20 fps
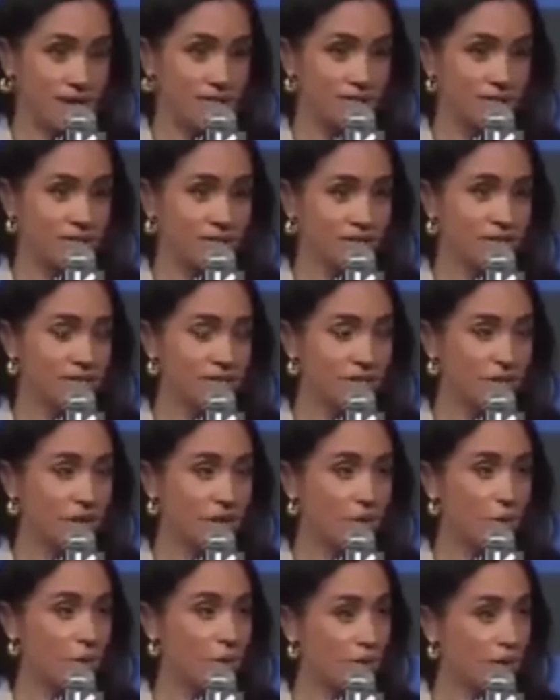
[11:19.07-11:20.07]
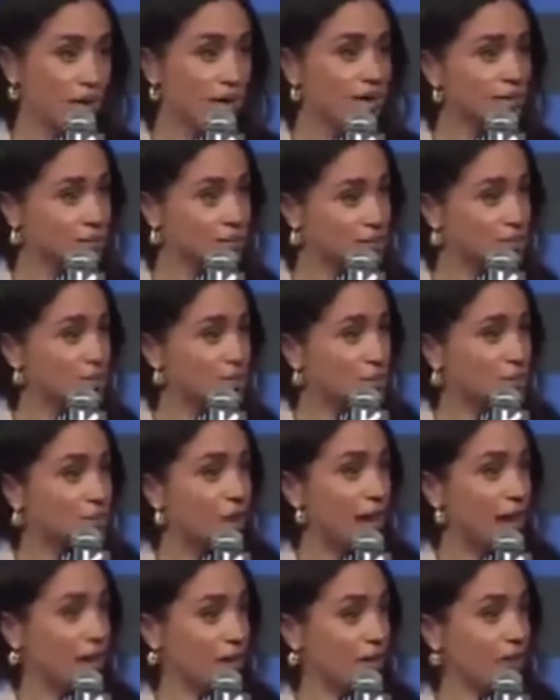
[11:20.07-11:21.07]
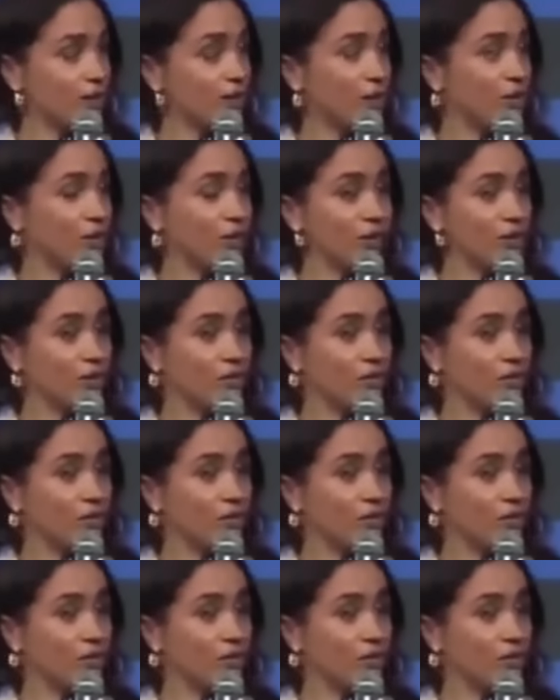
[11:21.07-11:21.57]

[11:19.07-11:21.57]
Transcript: pages where they can churn out